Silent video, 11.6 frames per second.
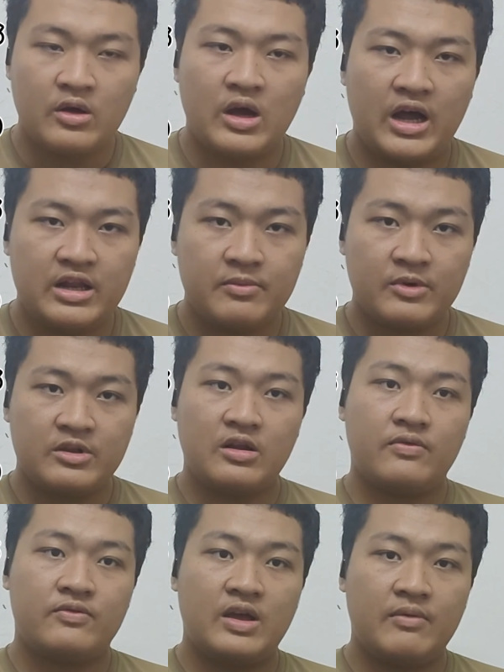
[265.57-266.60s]
100%
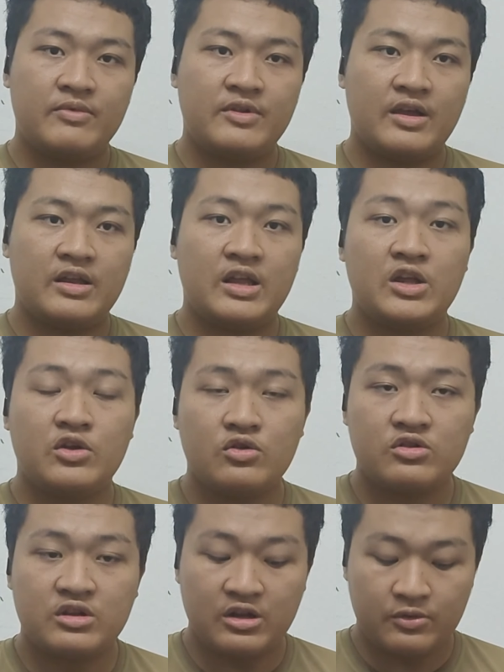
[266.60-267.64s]
of them say they
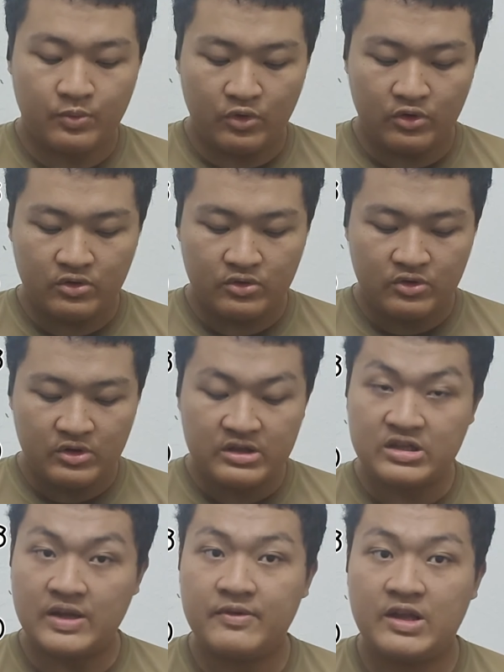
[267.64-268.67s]
use textbook,
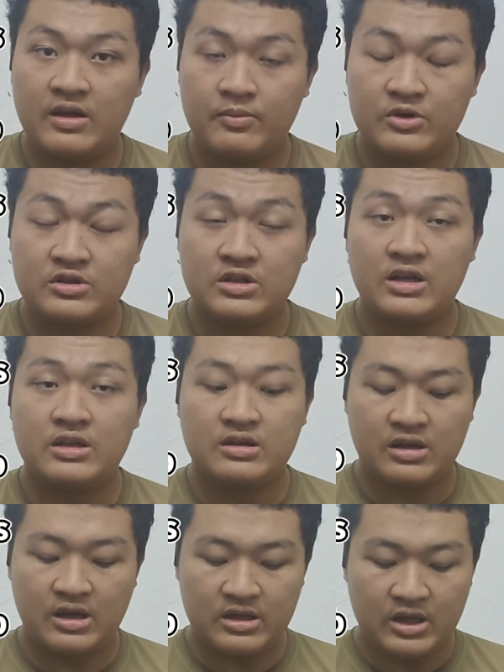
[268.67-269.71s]
78%
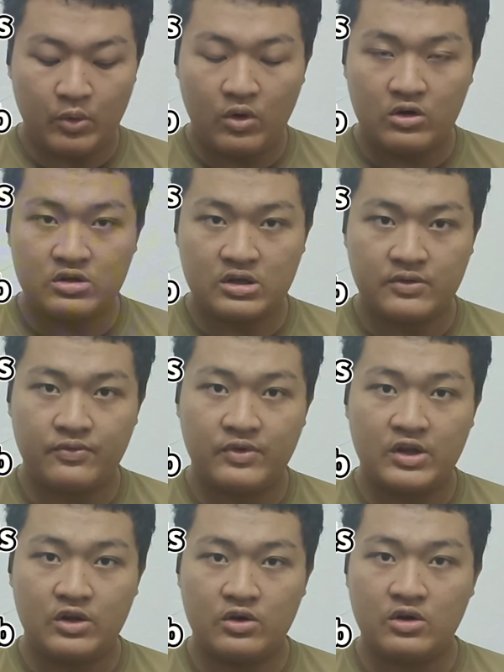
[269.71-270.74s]
say they watch a
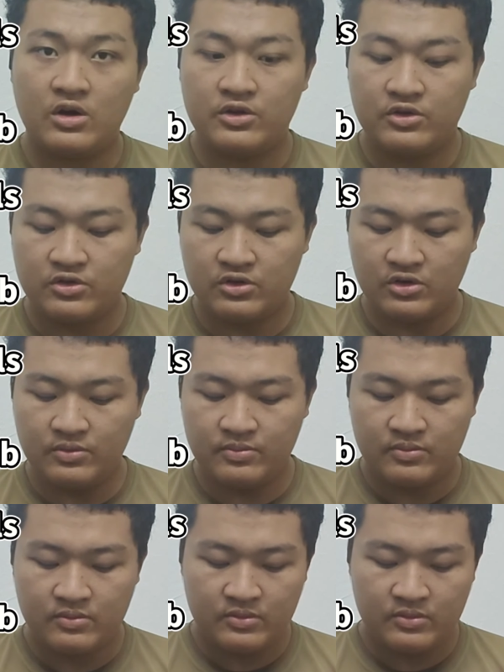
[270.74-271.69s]
video on YouTube,